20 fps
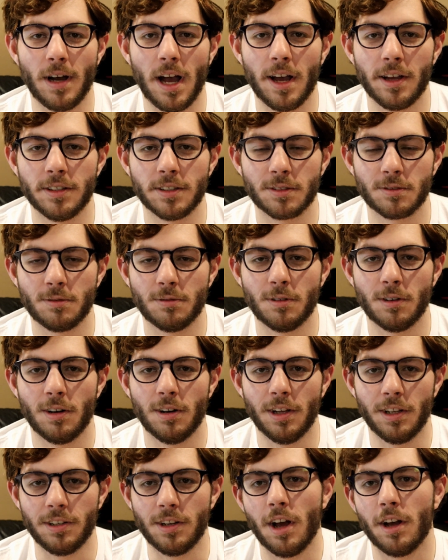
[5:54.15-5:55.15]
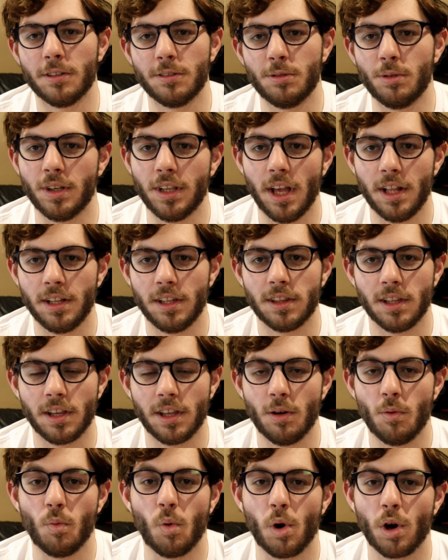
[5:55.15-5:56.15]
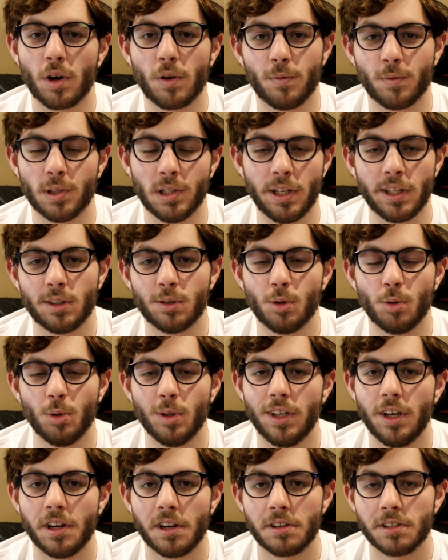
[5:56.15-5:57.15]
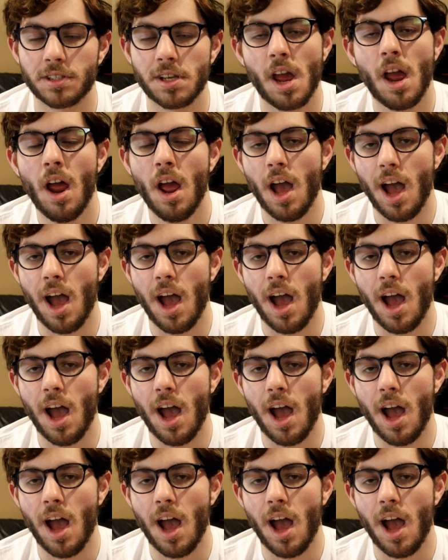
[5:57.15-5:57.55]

high school and not doing anything and work for like 2 years